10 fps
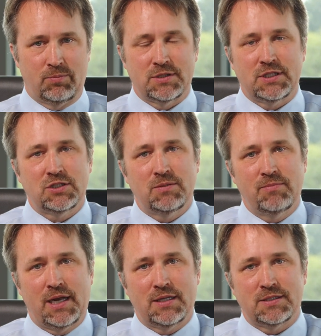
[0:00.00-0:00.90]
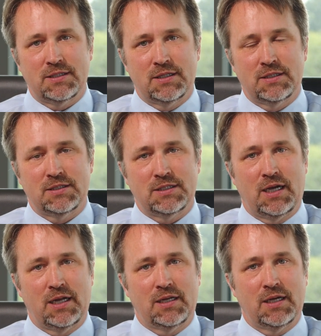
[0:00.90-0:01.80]
Precision medicine is
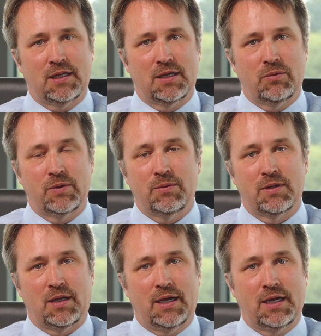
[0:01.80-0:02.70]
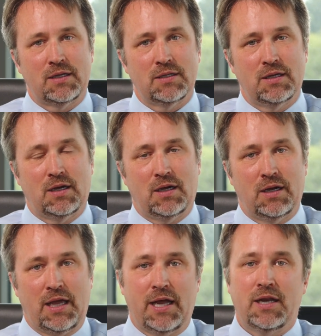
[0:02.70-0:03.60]
the idea that we would like
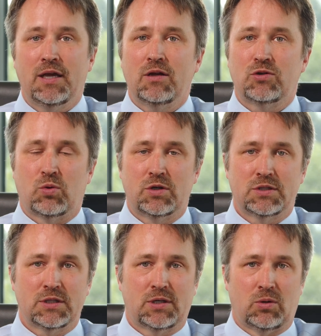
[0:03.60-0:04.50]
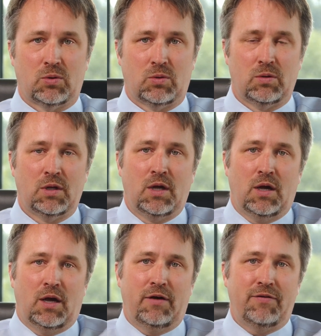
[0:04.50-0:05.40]
heading towards the goal
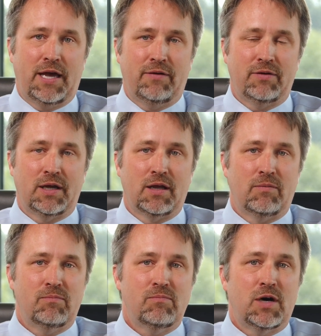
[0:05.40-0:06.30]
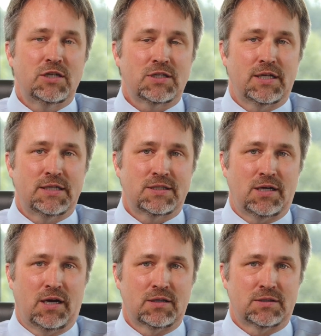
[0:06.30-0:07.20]
of having much less
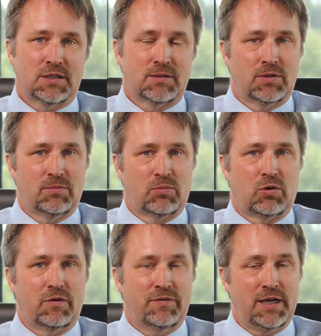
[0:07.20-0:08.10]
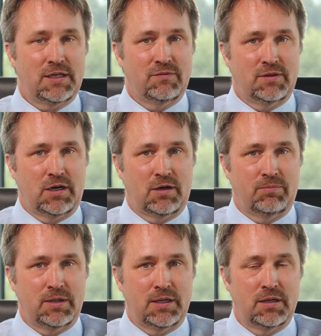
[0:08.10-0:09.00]
toxic but more effective
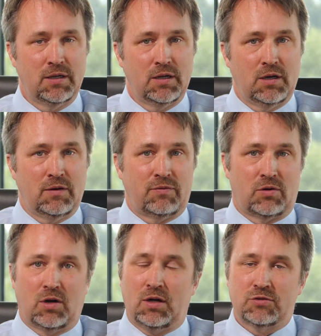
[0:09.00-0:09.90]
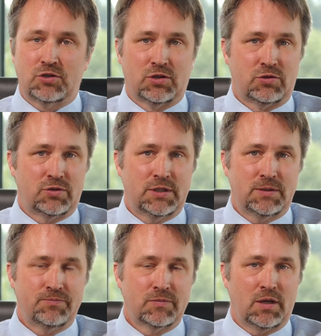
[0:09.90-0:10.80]
therapy for all
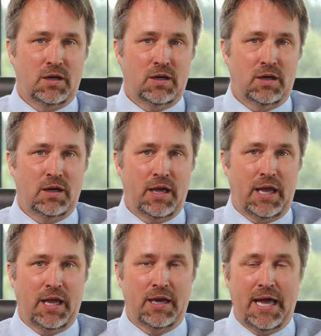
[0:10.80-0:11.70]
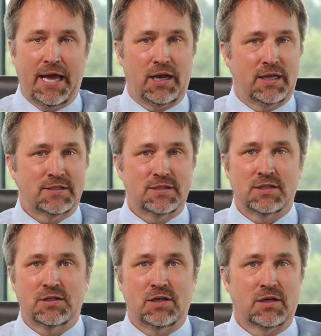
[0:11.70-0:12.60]
children and
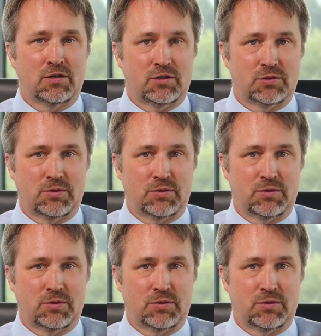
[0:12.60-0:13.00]
adolescents and young adults with